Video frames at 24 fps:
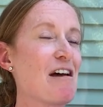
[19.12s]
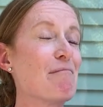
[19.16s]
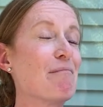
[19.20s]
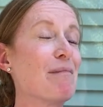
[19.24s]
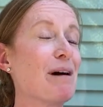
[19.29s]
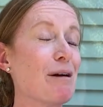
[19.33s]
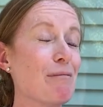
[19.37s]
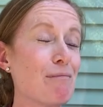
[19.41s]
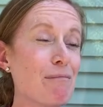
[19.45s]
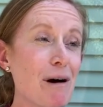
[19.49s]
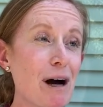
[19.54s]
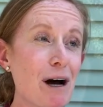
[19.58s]

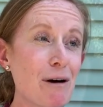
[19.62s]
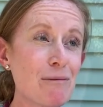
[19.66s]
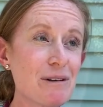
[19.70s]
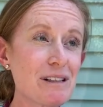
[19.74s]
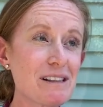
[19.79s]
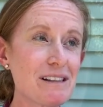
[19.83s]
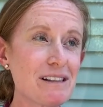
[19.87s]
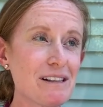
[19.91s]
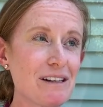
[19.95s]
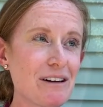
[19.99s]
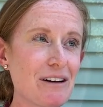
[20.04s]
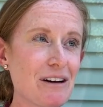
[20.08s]
My mom
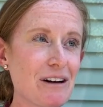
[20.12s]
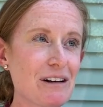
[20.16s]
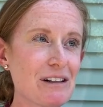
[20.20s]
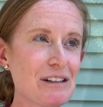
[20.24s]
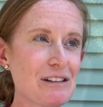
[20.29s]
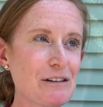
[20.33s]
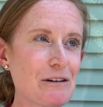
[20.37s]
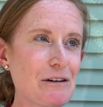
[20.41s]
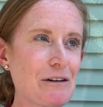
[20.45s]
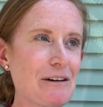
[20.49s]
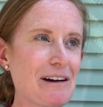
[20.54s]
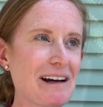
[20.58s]
was a nurse
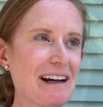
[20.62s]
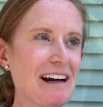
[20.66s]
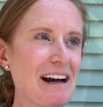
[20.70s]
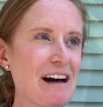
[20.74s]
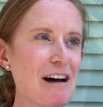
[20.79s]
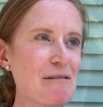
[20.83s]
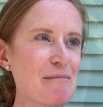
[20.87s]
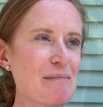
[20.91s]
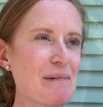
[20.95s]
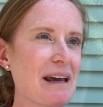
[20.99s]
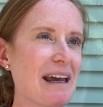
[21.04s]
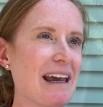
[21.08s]
growing
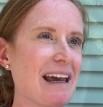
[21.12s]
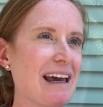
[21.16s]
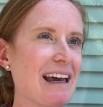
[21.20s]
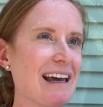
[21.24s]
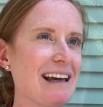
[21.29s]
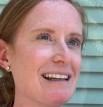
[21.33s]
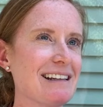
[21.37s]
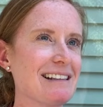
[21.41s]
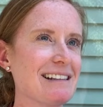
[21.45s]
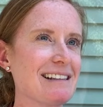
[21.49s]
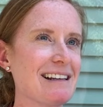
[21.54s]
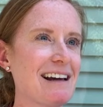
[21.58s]
up,
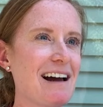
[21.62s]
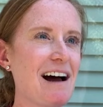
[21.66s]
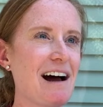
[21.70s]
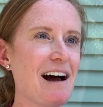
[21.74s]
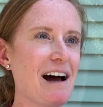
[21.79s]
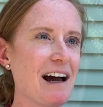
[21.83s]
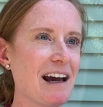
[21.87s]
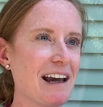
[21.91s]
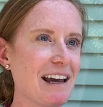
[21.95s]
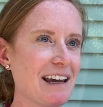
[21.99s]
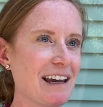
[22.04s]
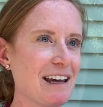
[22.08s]
and
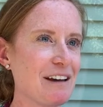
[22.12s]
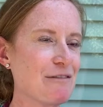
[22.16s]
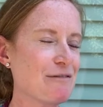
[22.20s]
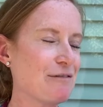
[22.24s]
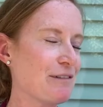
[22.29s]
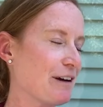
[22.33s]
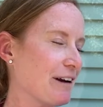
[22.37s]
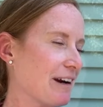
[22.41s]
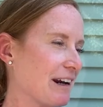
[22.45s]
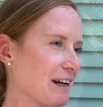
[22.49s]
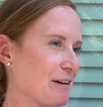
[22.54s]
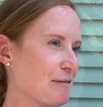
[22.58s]
I am
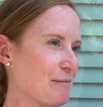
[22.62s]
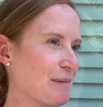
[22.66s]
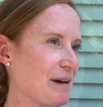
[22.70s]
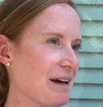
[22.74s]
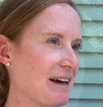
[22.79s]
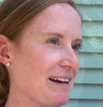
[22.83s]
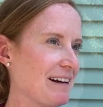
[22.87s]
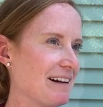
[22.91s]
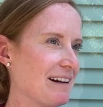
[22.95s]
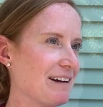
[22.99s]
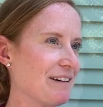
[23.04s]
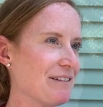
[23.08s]
very
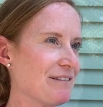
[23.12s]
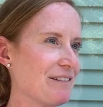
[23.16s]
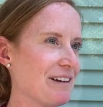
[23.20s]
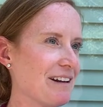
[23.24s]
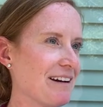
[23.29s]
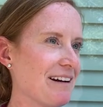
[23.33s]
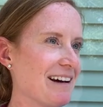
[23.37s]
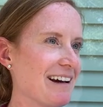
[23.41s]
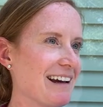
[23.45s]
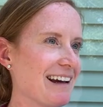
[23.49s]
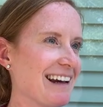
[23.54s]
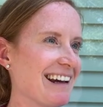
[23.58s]
competitive,
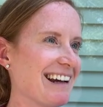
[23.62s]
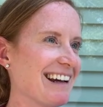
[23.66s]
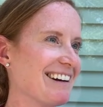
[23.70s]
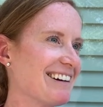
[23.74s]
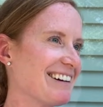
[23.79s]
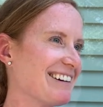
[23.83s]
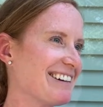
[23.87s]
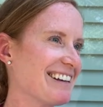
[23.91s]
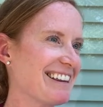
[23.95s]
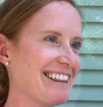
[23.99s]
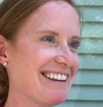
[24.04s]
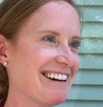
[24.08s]
and I
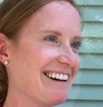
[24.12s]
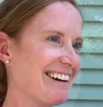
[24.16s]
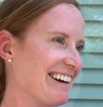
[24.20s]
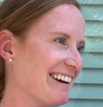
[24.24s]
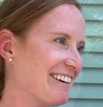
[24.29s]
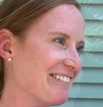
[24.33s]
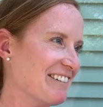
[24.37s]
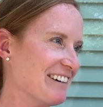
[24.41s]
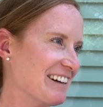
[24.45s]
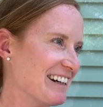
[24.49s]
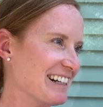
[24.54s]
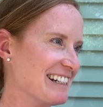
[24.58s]
thought
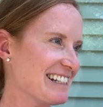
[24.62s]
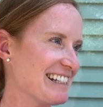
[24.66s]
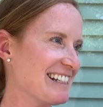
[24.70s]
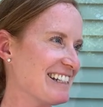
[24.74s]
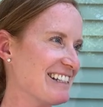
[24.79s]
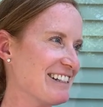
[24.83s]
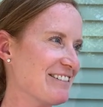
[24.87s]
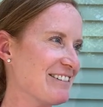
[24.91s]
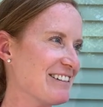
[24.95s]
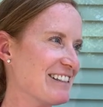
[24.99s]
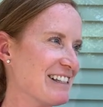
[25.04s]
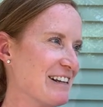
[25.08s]
I wanted to
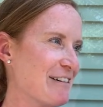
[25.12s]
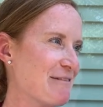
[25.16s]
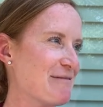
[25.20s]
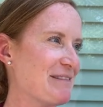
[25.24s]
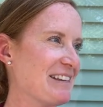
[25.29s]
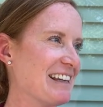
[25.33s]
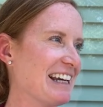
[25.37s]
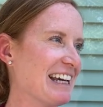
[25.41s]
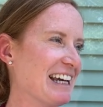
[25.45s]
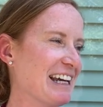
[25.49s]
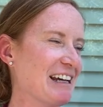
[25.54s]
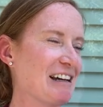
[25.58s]
do
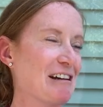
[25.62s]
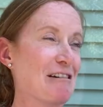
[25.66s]
something